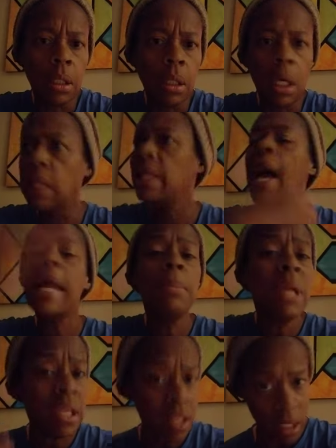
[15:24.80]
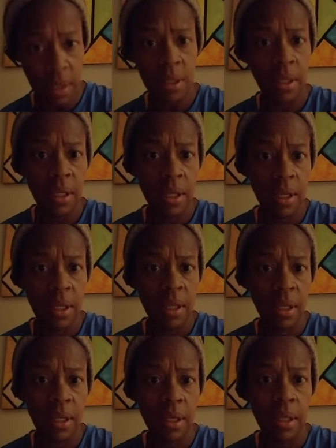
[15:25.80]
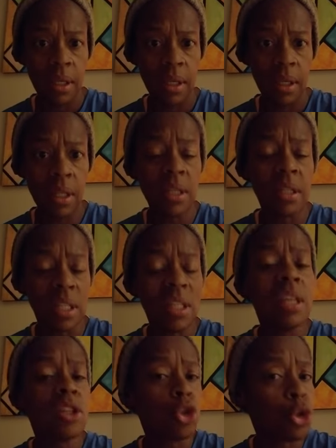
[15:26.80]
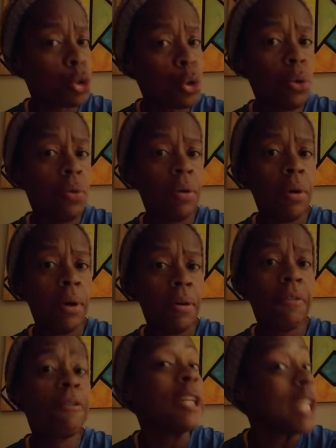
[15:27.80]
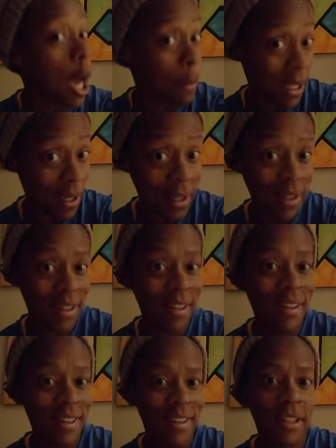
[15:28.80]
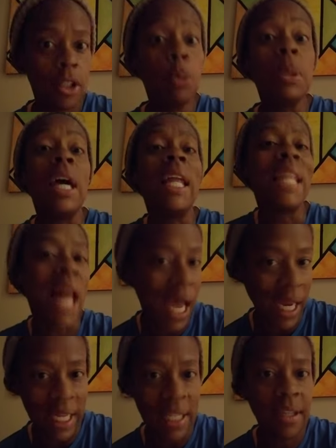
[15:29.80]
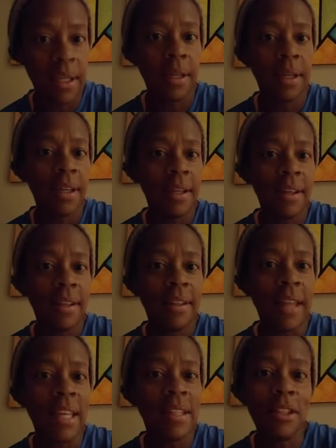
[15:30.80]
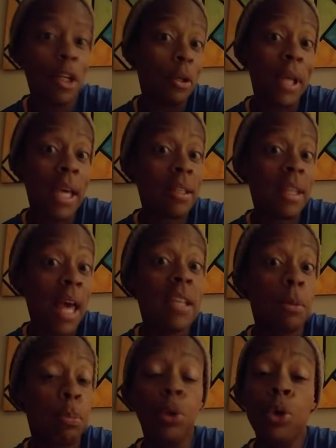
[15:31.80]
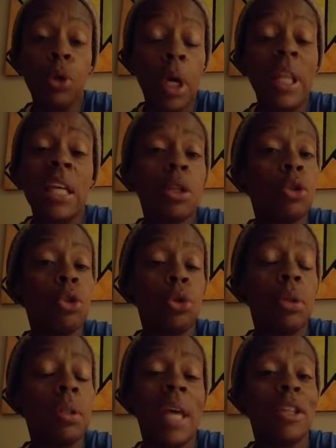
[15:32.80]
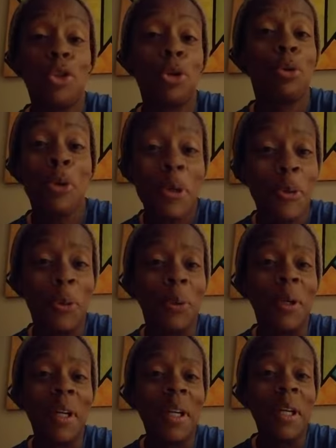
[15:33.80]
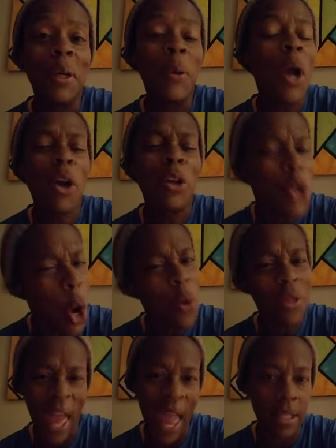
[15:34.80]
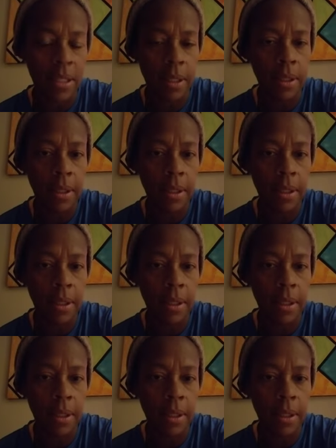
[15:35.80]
alignment is is a true phenomena to be aligned. That you know that that's a proof. Uh, that's a that's true. We ought to know that.